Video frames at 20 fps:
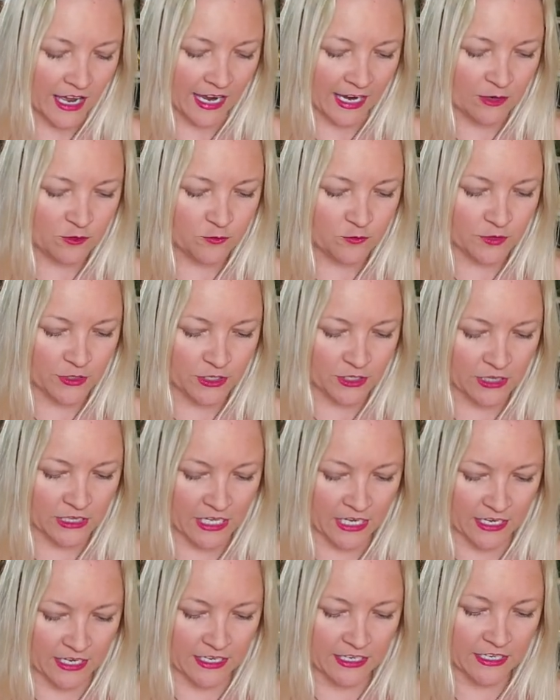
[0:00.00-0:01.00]
I feel
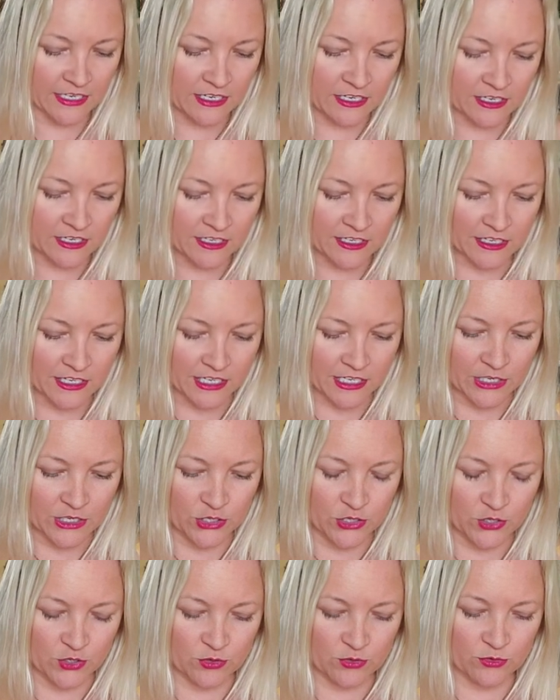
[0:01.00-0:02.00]
like
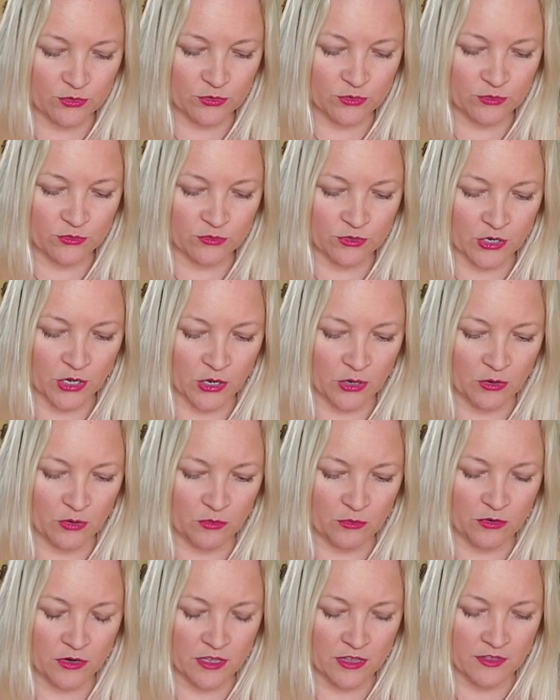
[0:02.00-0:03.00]
you
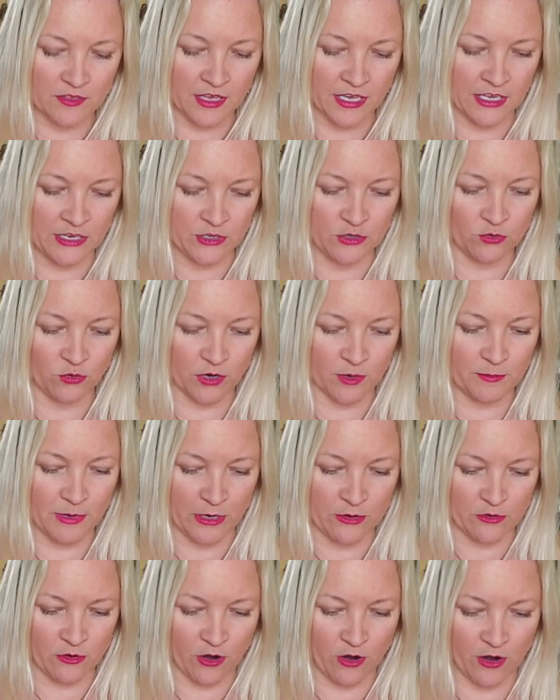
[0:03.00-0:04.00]
know that you're
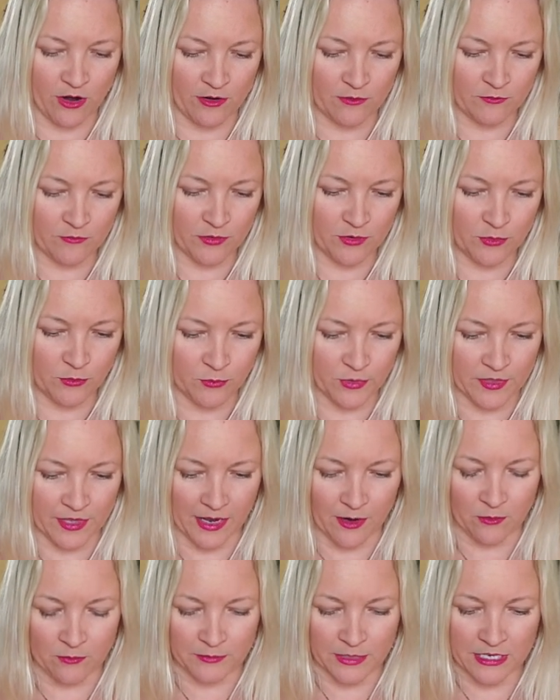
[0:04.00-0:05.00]
better off
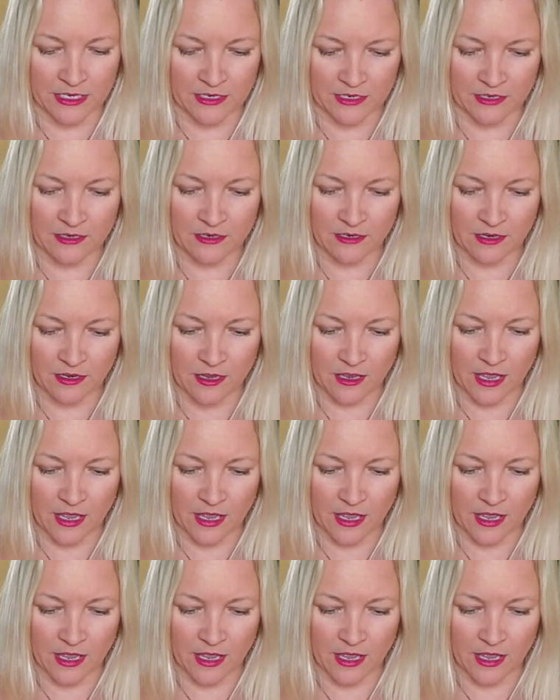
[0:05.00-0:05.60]
without me.